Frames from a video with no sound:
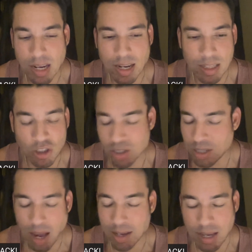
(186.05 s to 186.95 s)
And I
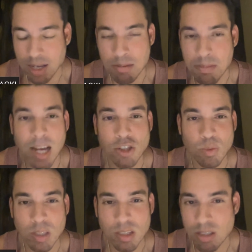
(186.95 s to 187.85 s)
can't
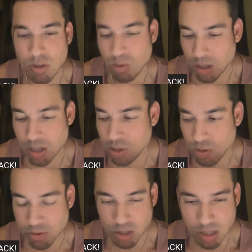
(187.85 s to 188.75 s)
imagine what this is going to
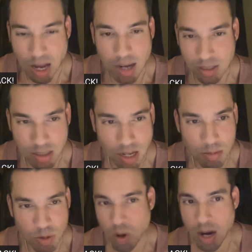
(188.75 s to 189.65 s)
do for his stock. It's got
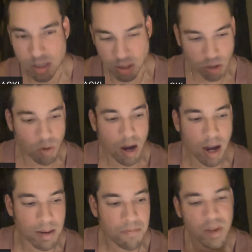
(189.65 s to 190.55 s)
to be rising so
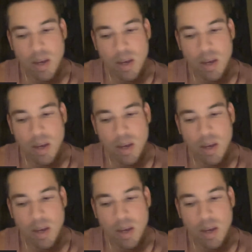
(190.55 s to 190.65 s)
high.